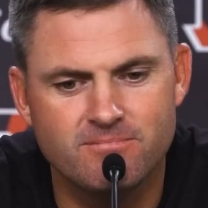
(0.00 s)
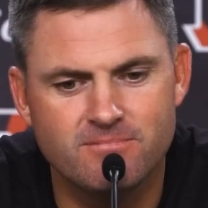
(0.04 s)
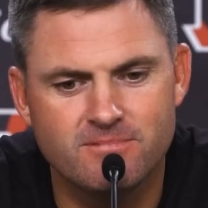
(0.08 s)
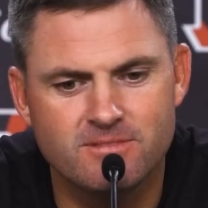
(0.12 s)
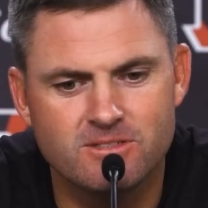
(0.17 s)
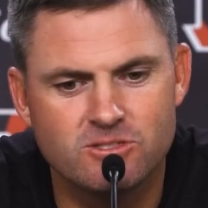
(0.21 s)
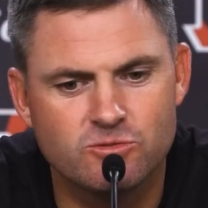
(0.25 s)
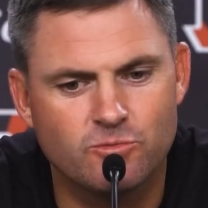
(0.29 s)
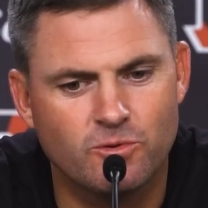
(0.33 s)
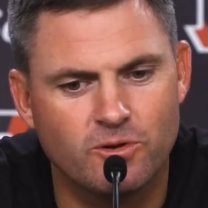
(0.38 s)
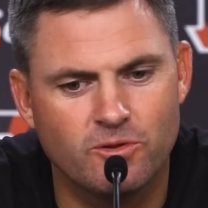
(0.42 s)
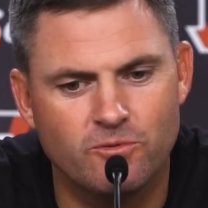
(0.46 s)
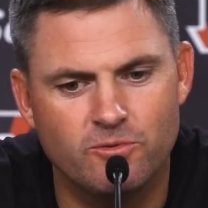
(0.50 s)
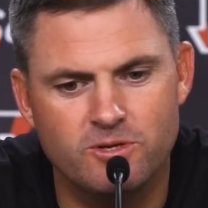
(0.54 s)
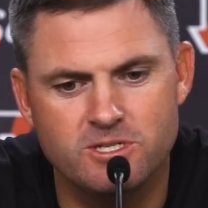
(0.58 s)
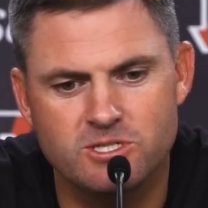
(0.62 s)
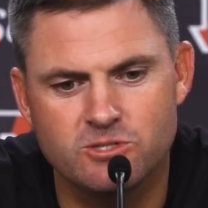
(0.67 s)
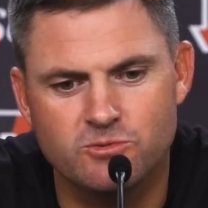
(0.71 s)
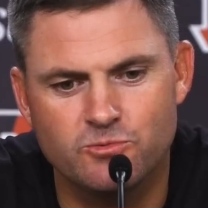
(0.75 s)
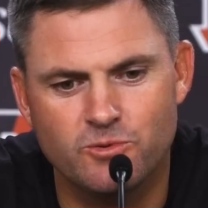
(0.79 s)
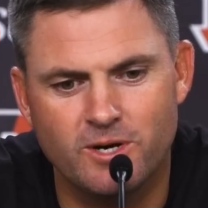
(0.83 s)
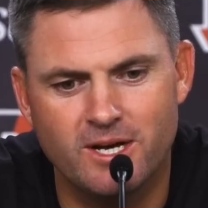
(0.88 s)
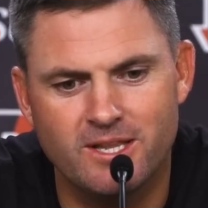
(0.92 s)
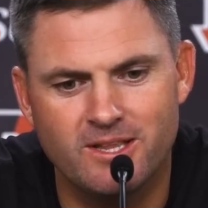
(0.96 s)
it's one of the
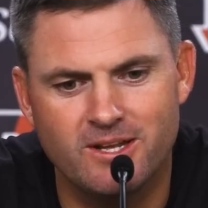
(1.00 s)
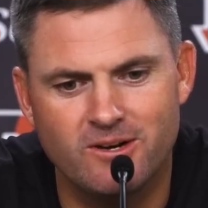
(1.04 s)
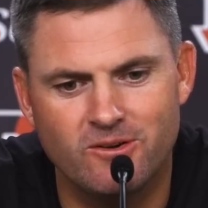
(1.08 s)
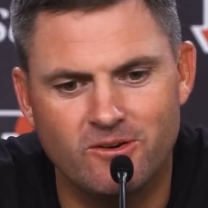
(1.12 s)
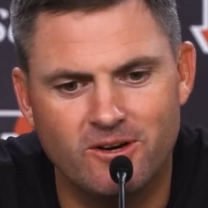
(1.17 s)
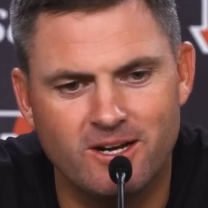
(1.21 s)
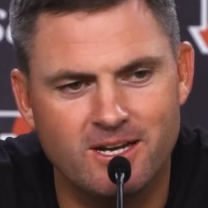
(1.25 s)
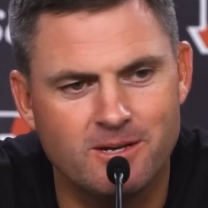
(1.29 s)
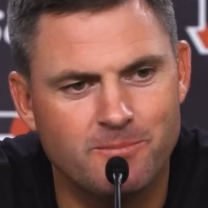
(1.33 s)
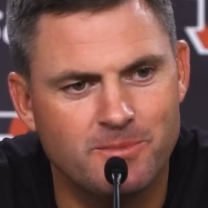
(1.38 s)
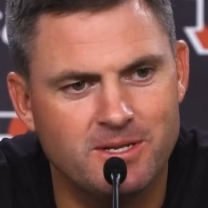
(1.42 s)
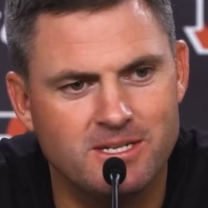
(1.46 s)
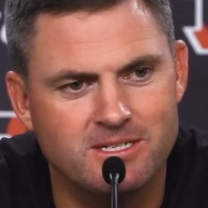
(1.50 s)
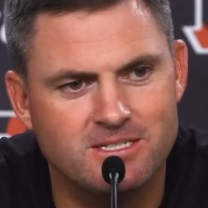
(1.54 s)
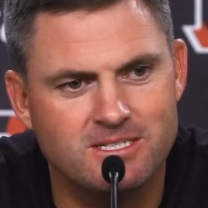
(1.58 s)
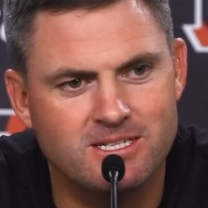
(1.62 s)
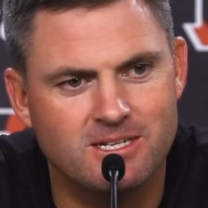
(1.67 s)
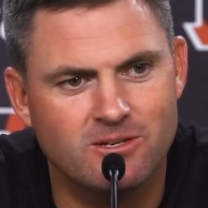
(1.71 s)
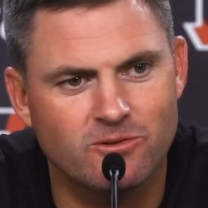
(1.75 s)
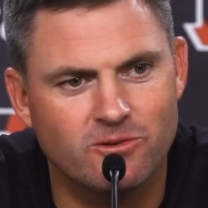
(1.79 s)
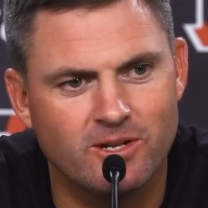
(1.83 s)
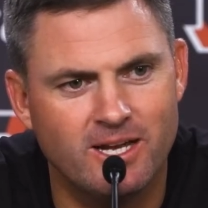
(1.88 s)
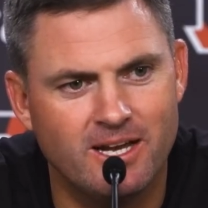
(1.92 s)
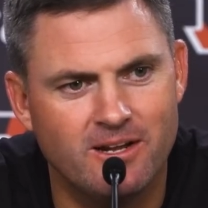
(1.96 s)
reasons why they don't like being
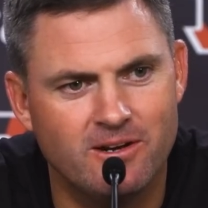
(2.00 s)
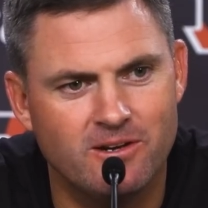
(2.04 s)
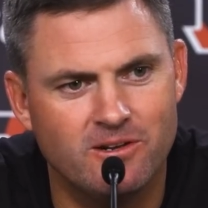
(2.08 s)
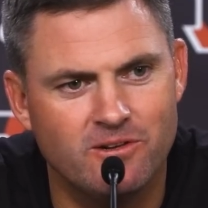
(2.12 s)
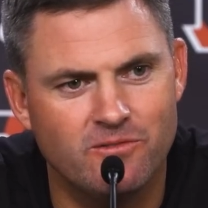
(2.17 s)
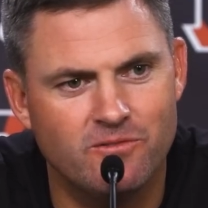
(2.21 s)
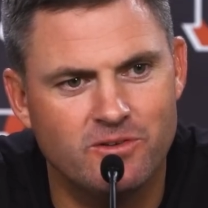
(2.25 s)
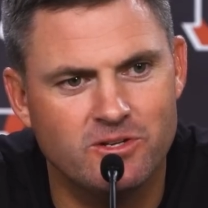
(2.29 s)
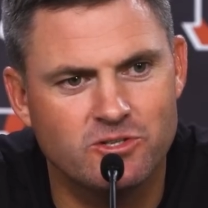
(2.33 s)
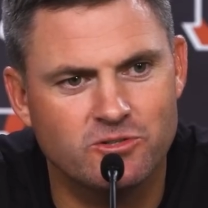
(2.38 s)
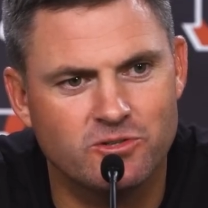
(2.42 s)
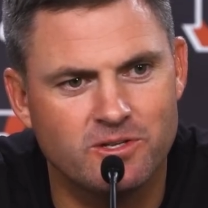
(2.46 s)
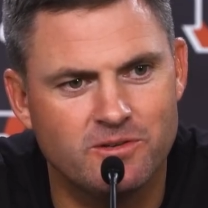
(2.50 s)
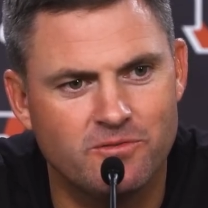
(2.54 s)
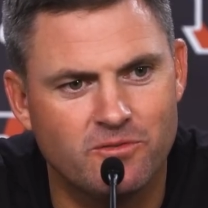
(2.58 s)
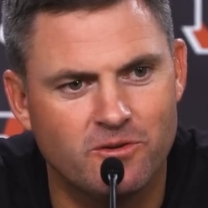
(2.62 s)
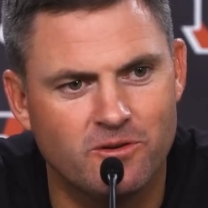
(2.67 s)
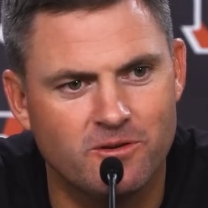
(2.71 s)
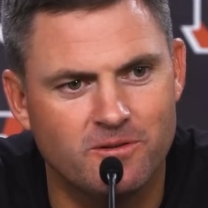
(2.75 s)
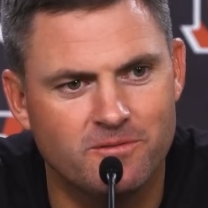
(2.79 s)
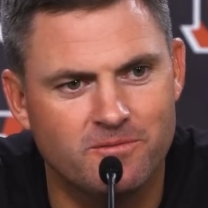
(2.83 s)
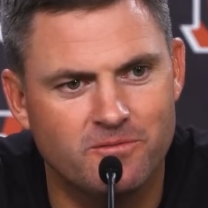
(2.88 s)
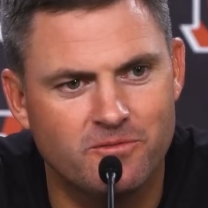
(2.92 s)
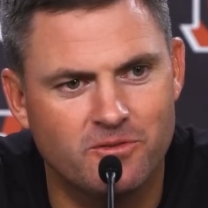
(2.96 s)
singled out individually
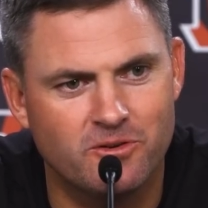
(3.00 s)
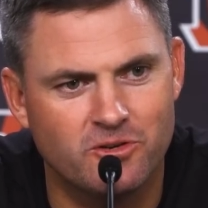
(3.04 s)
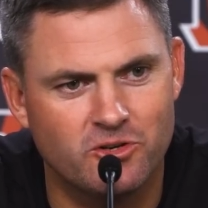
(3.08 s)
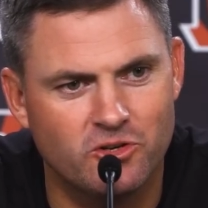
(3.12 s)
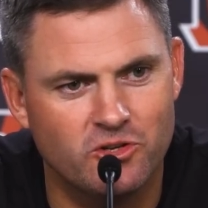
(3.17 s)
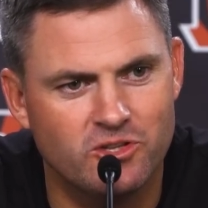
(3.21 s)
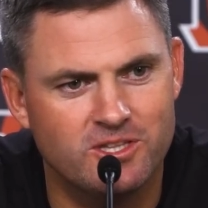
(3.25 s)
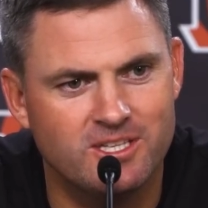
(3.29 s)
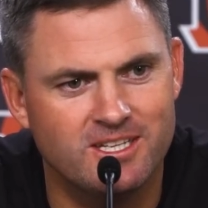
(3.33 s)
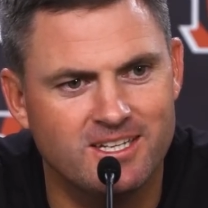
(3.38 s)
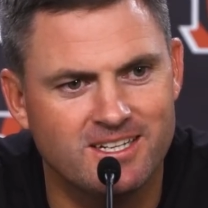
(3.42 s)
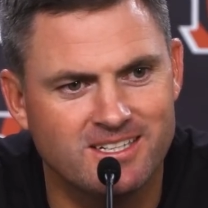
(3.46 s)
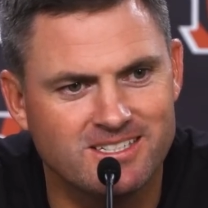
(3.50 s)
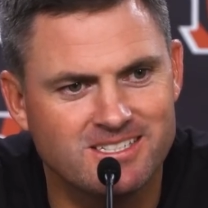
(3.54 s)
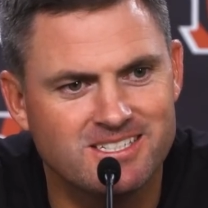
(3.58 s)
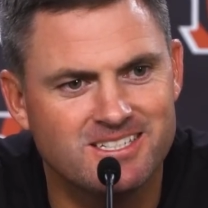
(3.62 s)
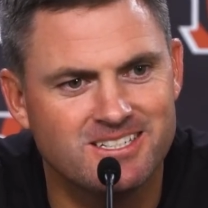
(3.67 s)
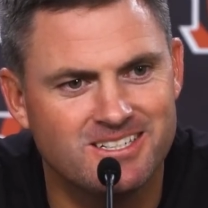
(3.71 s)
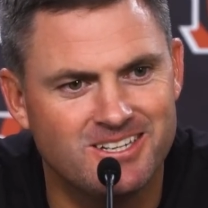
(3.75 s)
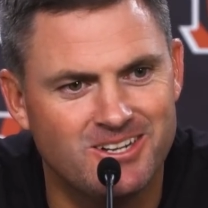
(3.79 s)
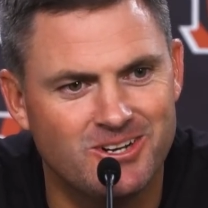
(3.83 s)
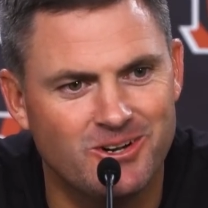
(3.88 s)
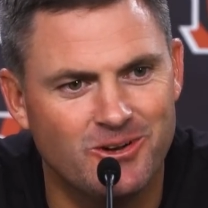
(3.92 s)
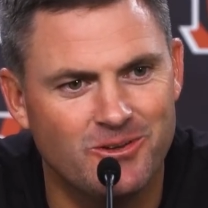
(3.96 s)
for good things.
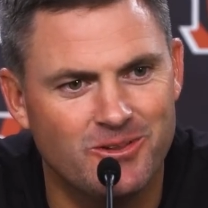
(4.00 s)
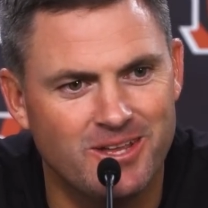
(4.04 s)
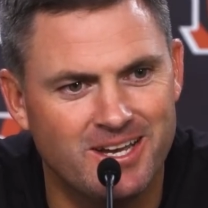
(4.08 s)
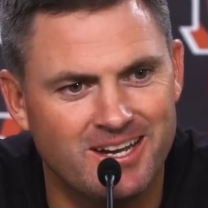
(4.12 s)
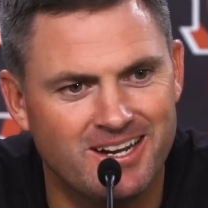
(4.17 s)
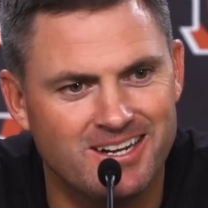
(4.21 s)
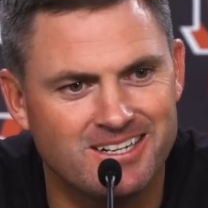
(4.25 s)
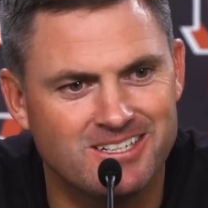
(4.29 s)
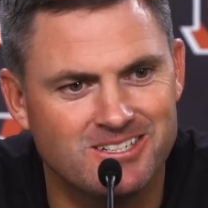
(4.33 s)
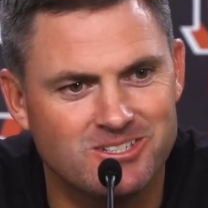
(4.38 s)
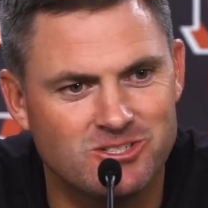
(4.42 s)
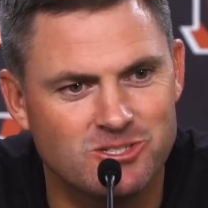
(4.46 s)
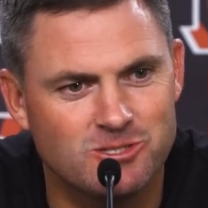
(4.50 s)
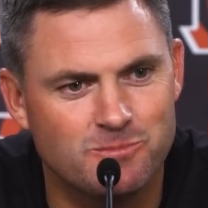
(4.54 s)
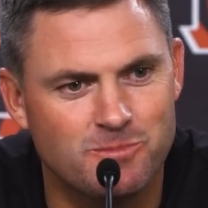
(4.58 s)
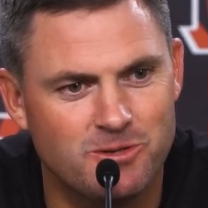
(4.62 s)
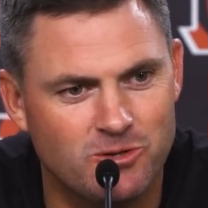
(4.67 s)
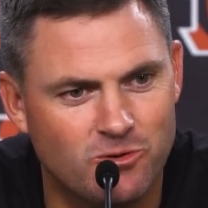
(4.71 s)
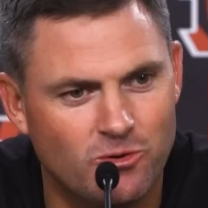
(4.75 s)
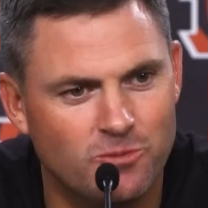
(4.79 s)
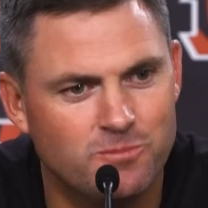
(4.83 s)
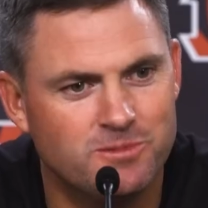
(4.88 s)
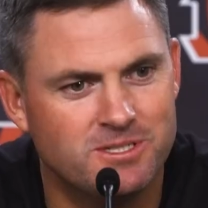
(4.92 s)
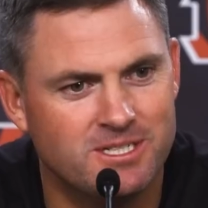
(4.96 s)
They like to just be
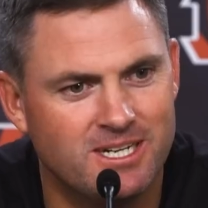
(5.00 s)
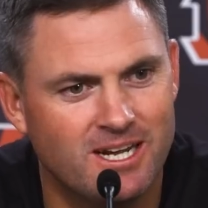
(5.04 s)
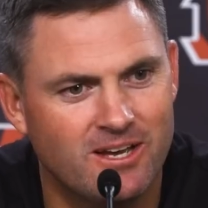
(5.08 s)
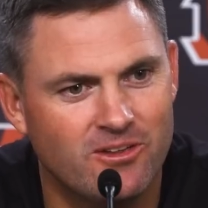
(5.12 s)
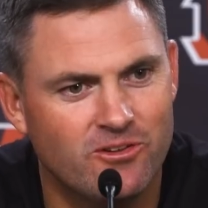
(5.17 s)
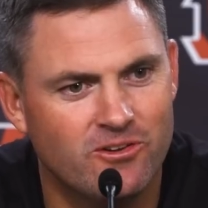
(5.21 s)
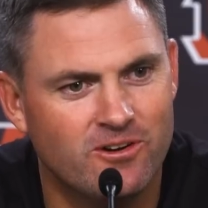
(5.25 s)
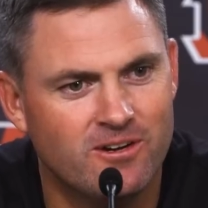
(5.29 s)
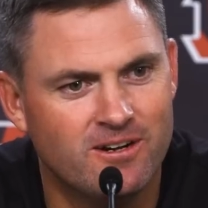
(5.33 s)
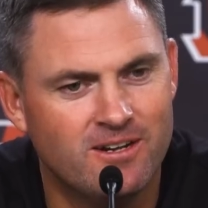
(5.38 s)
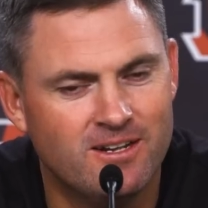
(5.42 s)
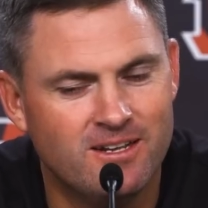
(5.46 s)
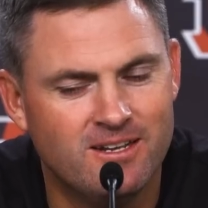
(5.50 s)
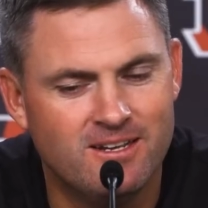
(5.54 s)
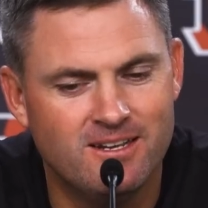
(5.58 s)
grouped together.